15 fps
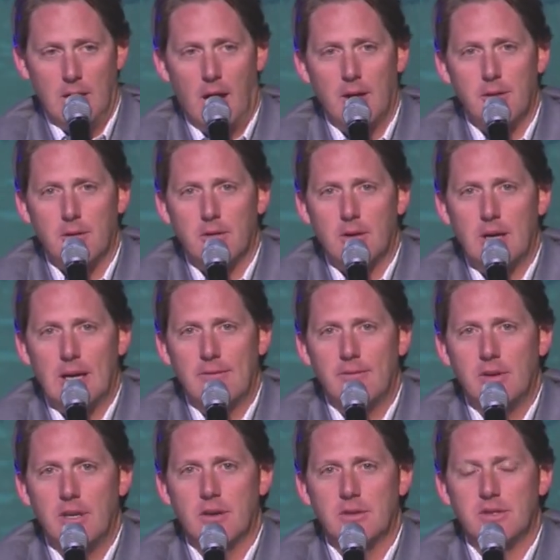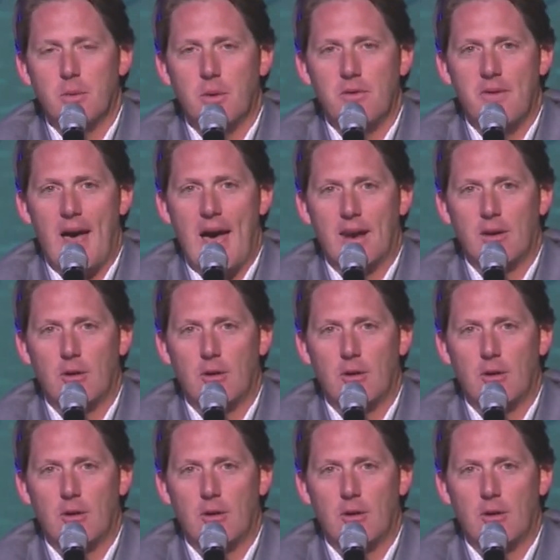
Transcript: other videos that we've had.